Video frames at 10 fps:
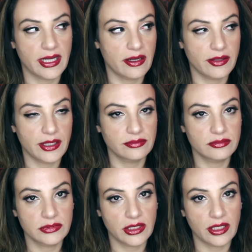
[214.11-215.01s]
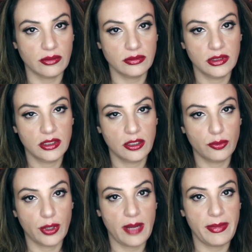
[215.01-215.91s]
I don't know, you know,
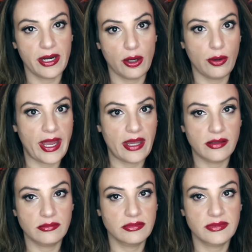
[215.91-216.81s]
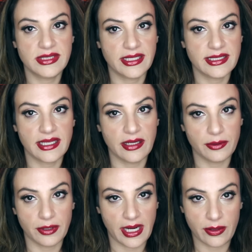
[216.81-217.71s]
we're up at
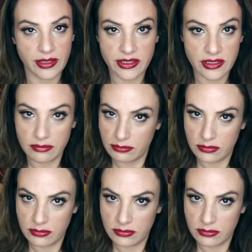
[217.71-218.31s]
600 hours.